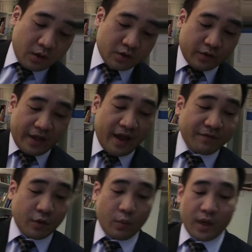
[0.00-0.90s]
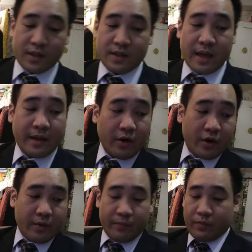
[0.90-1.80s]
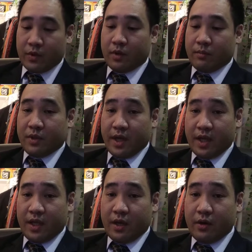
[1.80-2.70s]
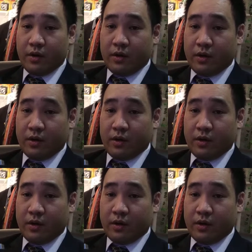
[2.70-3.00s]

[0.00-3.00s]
So they have the ones that are plug in here